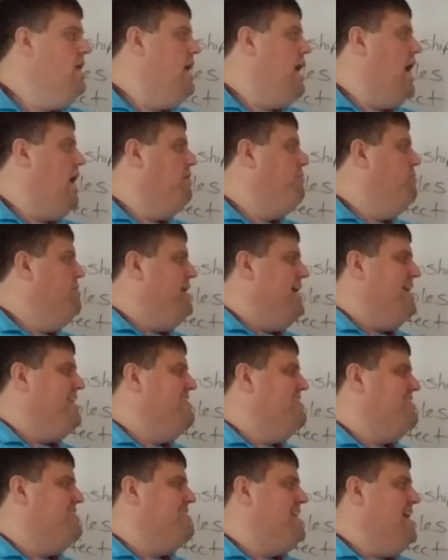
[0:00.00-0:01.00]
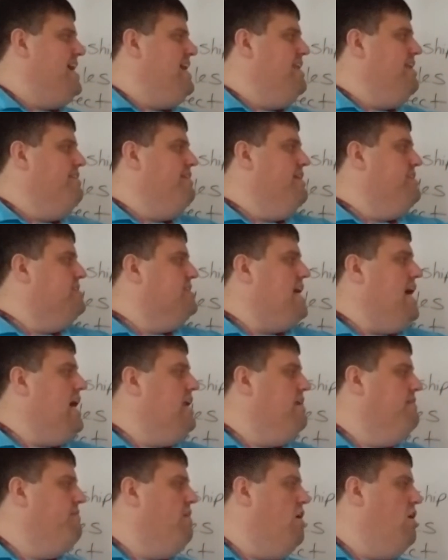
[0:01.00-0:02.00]
And we get data that's
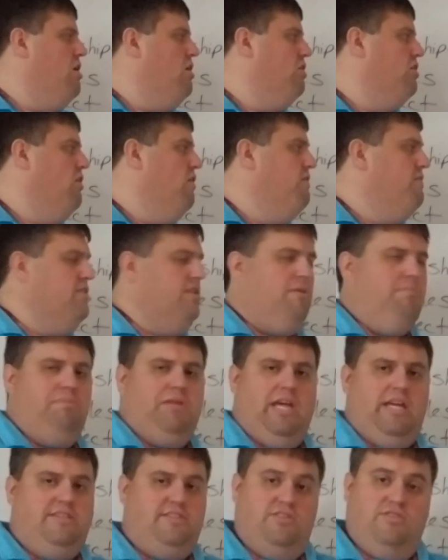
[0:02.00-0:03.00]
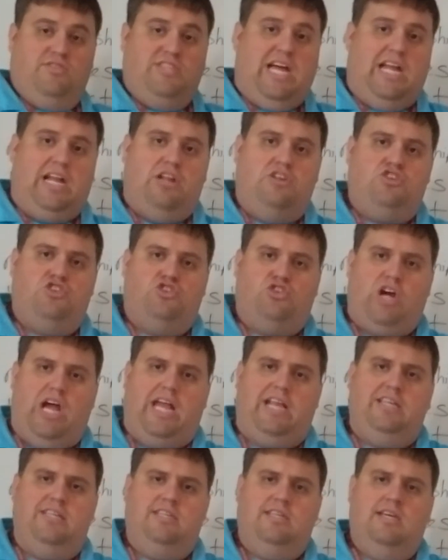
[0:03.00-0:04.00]
kind of all over the place. There's not a
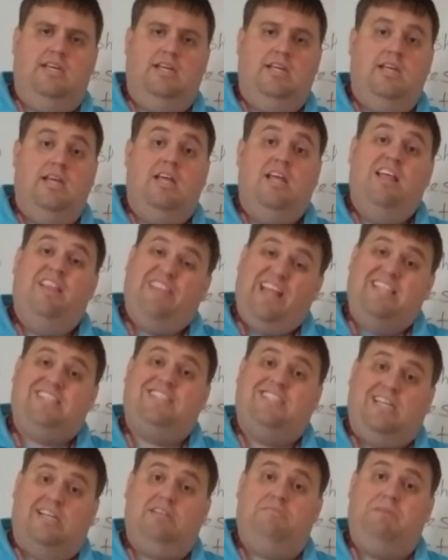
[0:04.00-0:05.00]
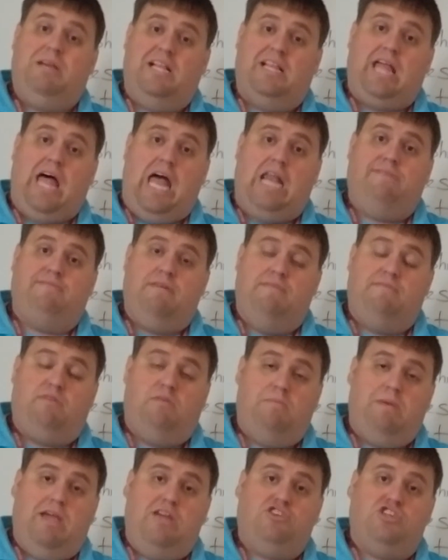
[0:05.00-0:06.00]
trend. That's telling me a lot of
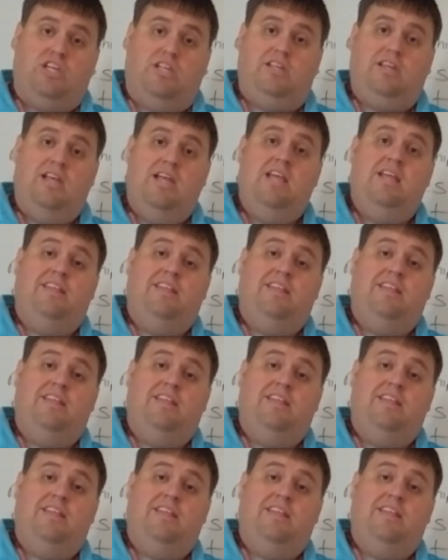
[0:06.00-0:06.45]
information.